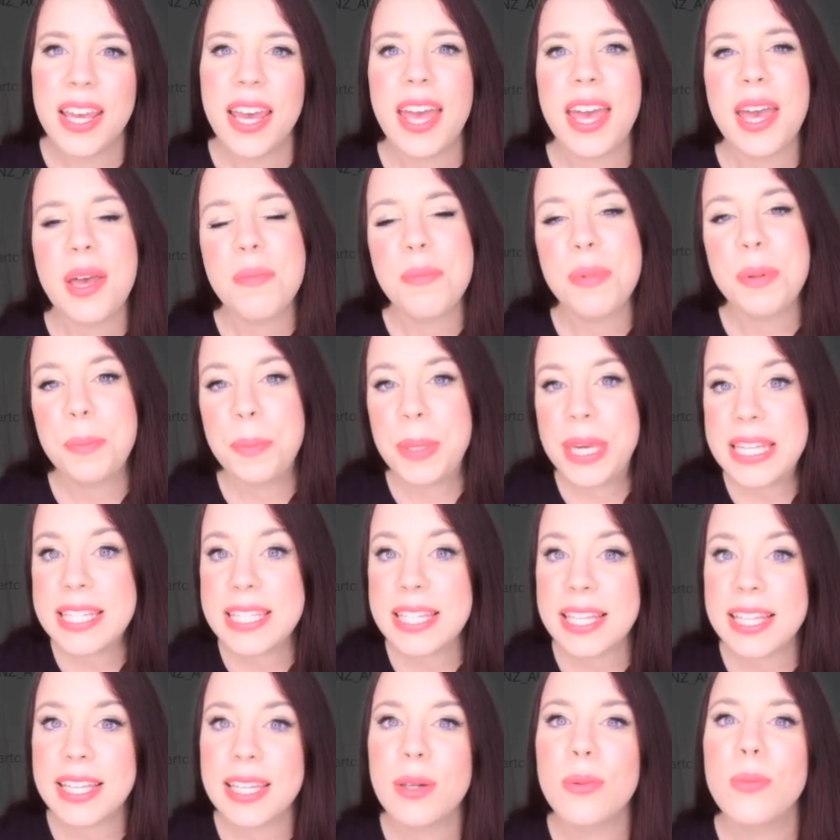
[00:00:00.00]
But
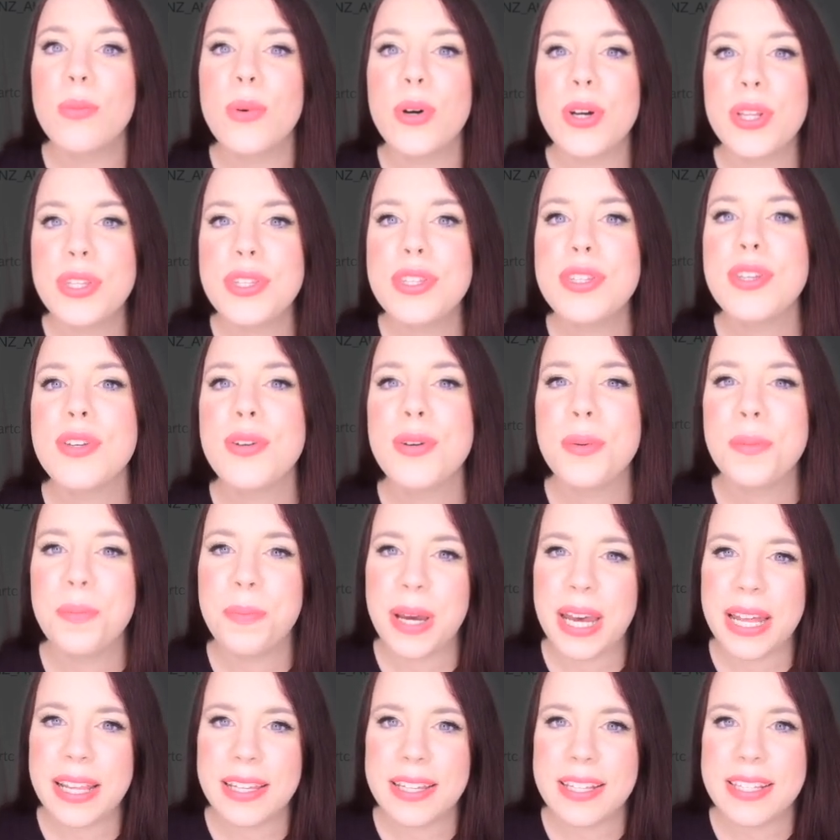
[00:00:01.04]
basically, once your
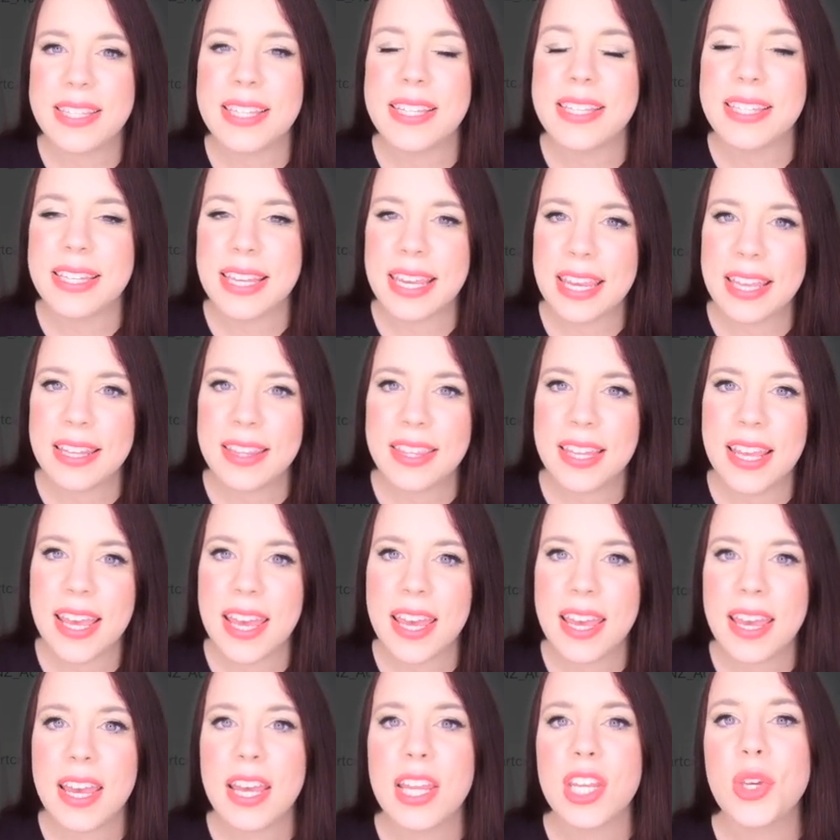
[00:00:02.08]
balance is in
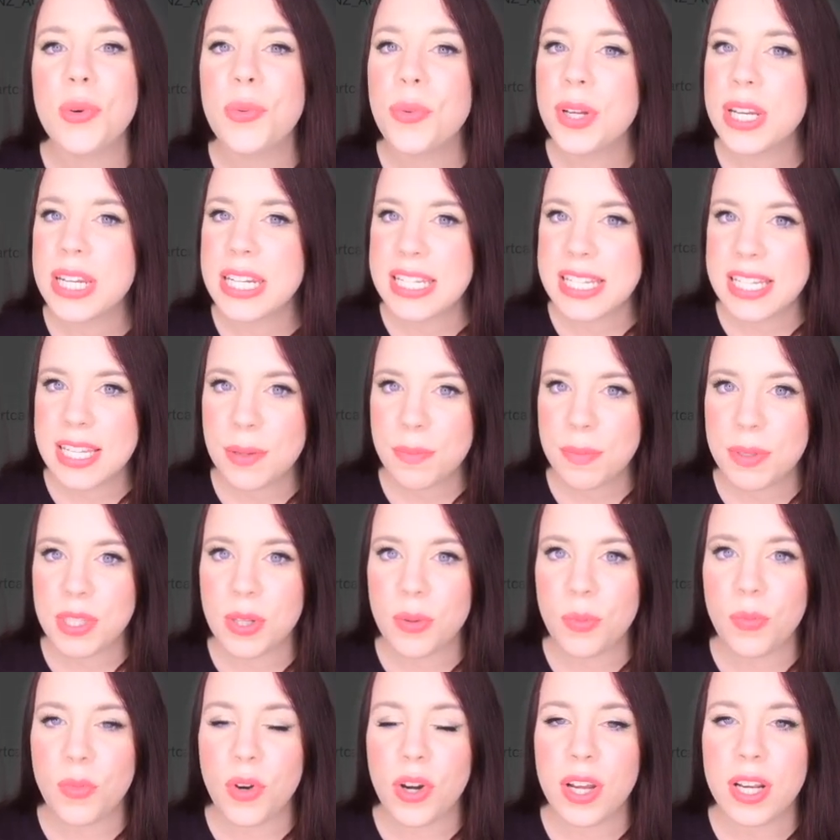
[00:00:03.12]
there and you want to tip
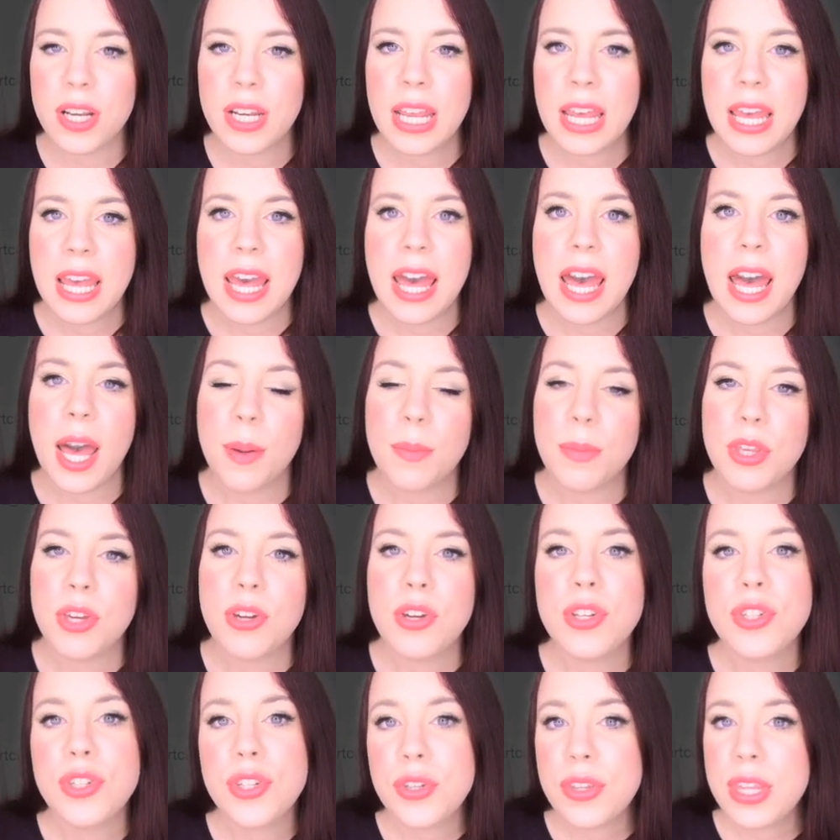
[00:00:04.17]
someone, you
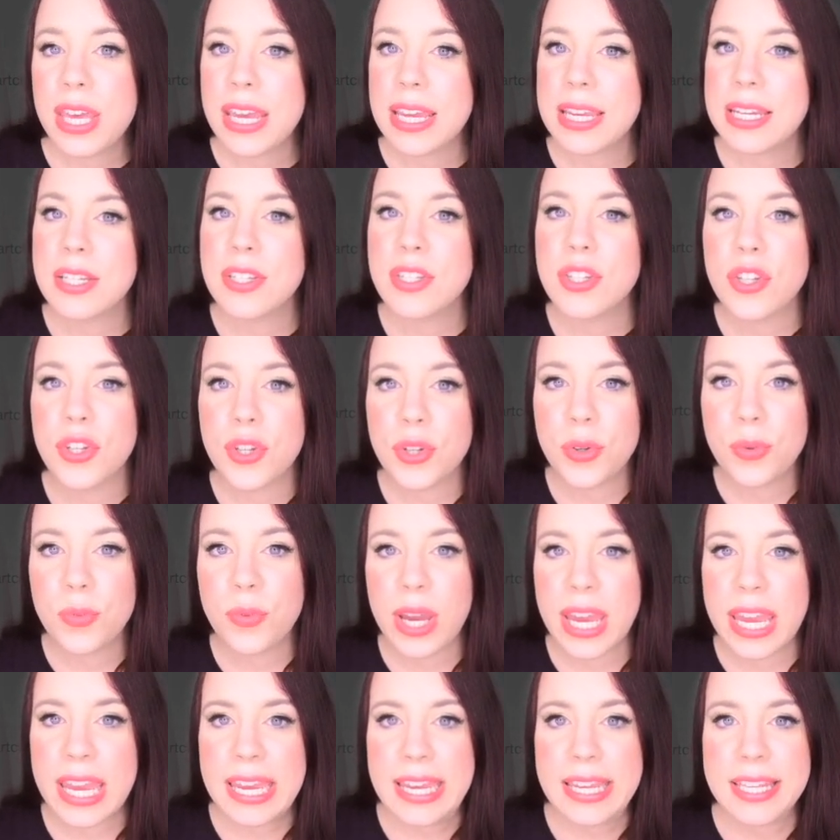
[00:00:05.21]
can do that in two
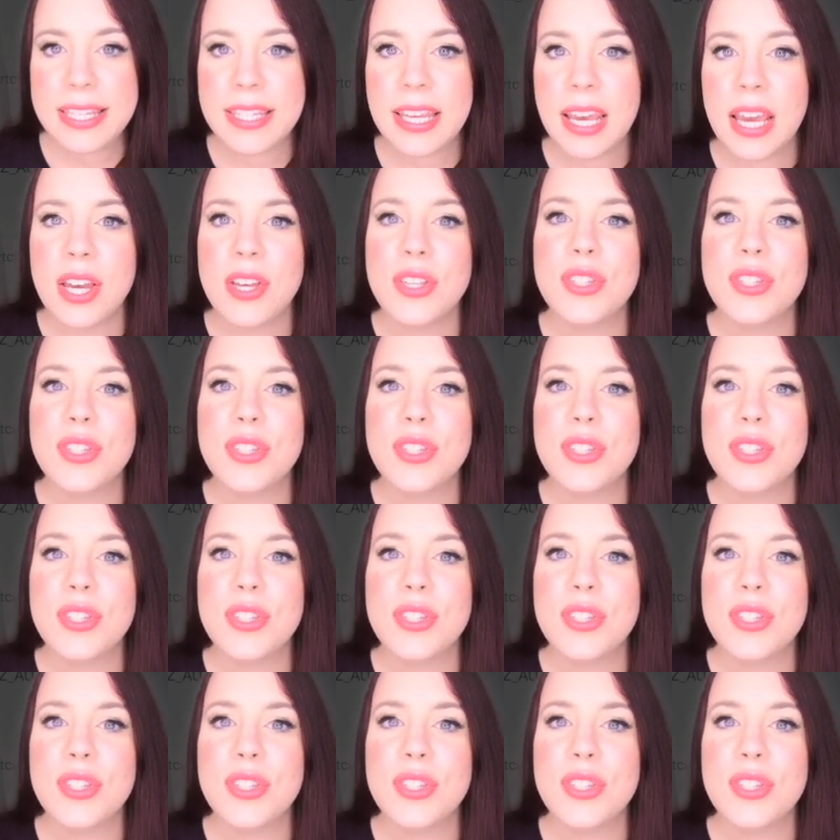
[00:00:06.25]
ways.